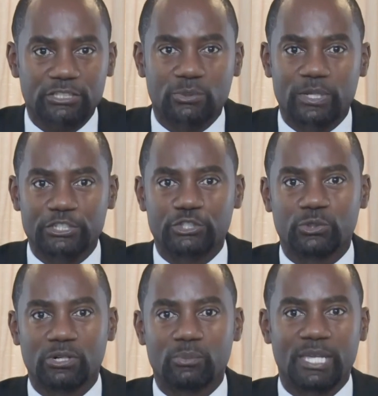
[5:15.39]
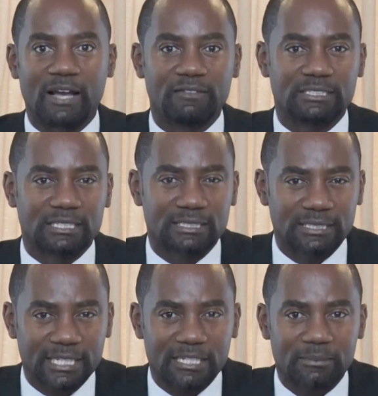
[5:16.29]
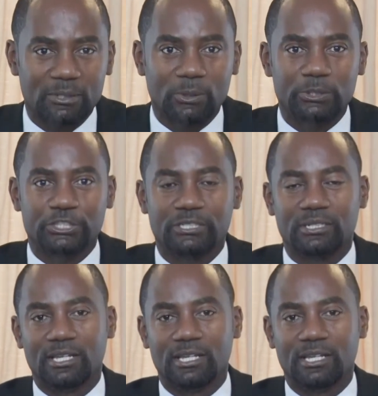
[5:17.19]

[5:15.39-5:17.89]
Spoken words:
to ensure we have a sustainable ocean